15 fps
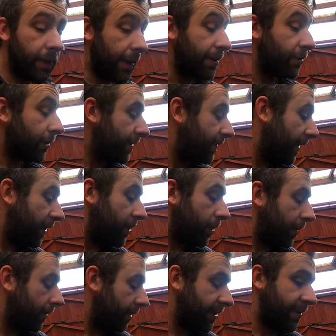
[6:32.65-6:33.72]
It's always fun
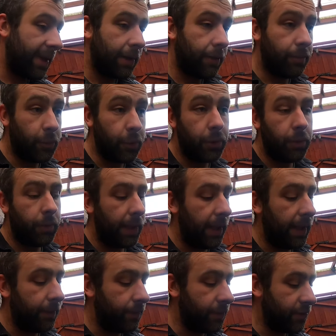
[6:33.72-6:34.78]
chopping rust out, putting new
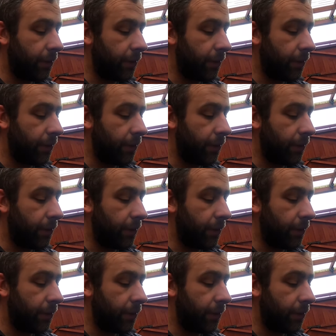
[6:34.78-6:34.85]
metal in.